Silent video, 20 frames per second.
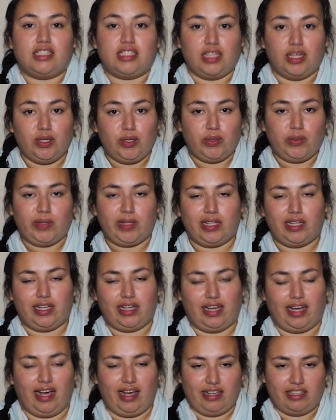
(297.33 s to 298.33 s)
So,
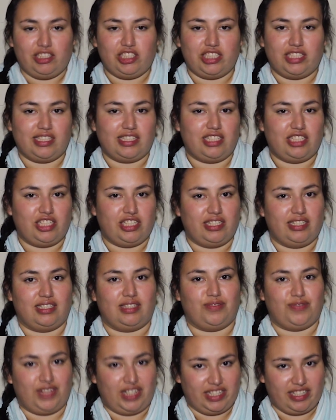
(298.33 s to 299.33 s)
the Hsg
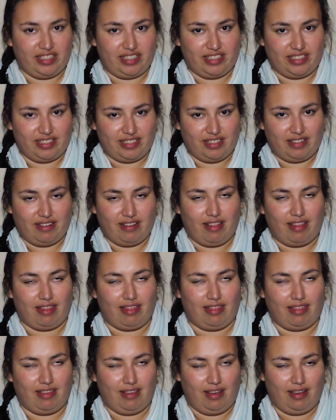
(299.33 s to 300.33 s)
is finally done.
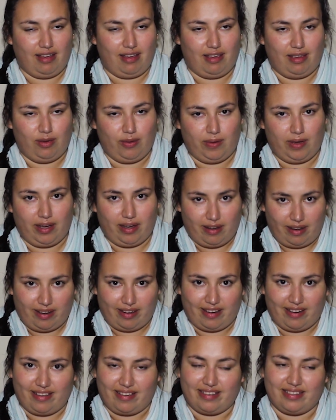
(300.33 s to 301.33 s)
Thank you,
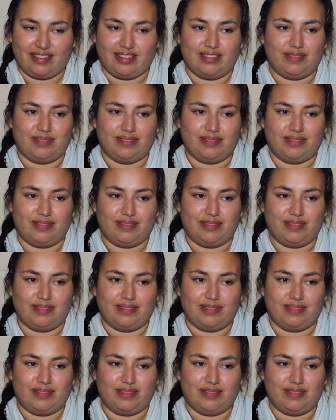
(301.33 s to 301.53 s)
God.